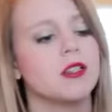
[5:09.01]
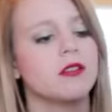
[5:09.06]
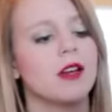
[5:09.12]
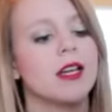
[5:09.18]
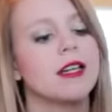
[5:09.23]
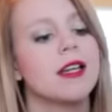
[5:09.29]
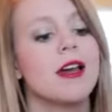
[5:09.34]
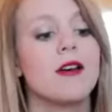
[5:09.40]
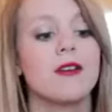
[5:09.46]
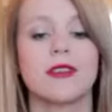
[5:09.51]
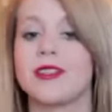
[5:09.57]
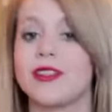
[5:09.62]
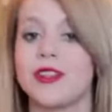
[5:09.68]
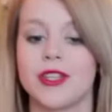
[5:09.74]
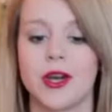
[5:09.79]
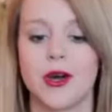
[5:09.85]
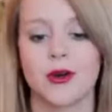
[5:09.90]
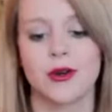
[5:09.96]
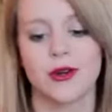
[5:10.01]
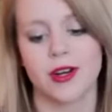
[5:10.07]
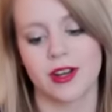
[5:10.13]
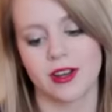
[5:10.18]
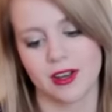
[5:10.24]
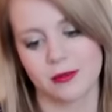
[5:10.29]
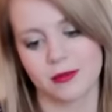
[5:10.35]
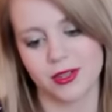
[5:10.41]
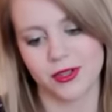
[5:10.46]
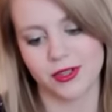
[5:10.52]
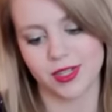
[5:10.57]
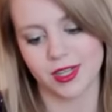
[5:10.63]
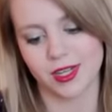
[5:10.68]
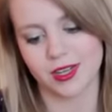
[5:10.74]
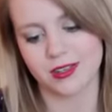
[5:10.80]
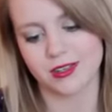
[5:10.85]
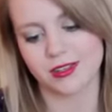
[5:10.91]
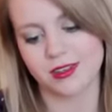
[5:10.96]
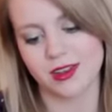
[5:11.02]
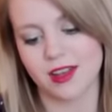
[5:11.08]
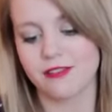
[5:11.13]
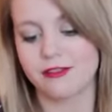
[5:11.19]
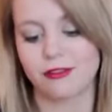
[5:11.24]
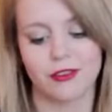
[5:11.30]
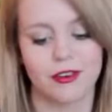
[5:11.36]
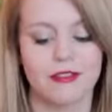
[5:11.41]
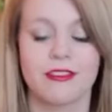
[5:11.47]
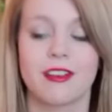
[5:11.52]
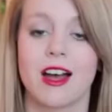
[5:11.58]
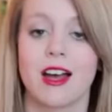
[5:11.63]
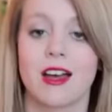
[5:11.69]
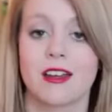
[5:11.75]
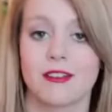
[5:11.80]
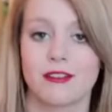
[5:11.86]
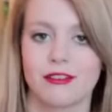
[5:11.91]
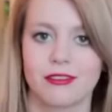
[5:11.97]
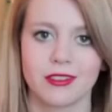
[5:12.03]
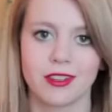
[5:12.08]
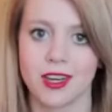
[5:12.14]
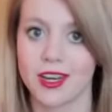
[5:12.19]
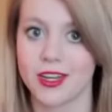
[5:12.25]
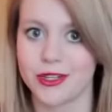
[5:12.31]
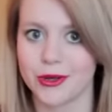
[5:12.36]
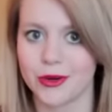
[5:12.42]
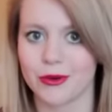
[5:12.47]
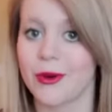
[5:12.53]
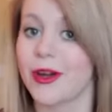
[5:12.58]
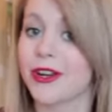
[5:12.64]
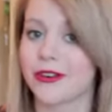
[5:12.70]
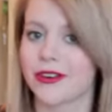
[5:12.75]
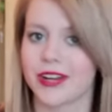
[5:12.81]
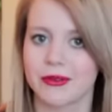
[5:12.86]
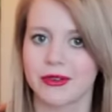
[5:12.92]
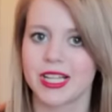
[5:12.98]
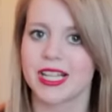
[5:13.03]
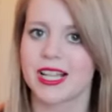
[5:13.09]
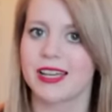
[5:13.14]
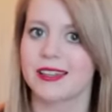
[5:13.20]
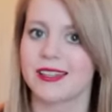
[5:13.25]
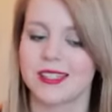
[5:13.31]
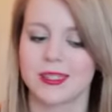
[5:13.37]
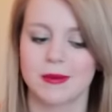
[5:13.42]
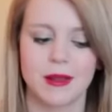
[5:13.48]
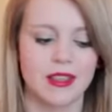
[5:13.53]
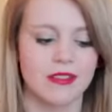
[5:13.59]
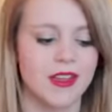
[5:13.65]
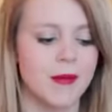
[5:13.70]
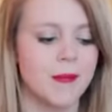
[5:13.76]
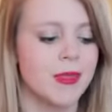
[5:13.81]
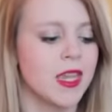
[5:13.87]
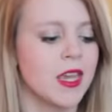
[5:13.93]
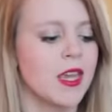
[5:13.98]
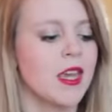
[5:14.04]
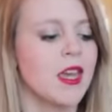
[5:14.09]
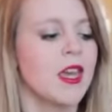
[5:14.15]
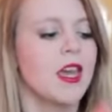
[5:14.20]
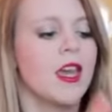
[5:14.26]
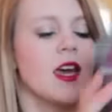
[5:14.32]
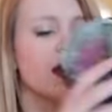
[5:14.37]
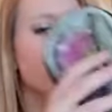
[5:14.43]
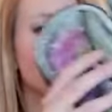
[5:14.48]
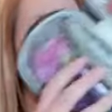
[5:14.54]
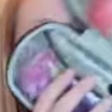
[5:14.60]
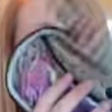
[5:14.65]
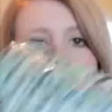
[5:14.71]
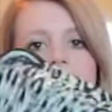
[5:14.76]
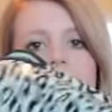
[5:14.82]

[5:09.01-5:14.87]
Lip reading: and right now the deodorant I'm using is Dove Revive. In case you were wondering, I really like the smell of it. And then